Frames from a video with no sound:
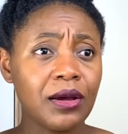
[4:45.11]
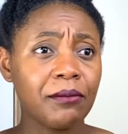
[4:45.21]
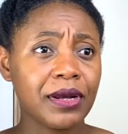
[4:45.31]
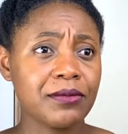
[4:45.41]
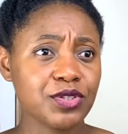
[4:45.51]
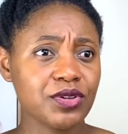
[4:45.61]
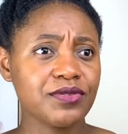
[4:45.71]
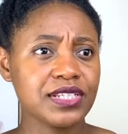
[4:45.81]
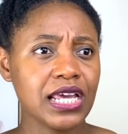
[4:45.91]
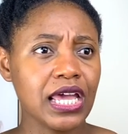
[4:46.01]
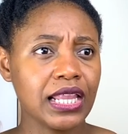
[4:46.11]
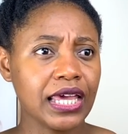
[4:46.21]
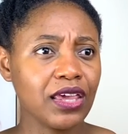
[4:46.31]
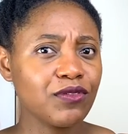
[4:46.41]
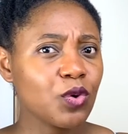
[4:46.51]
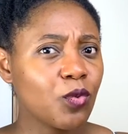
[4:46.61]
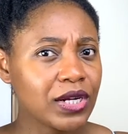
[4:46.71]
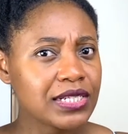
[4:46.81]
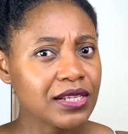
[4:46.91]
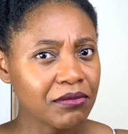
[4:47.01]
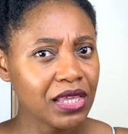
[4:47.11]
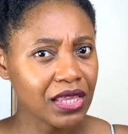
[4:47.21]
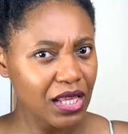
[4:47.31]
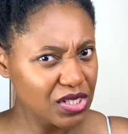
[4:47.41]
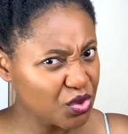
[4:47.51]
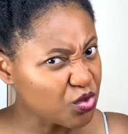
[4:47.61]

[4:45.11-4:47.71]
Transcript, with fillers: but I'm sort of saying like if you want something that's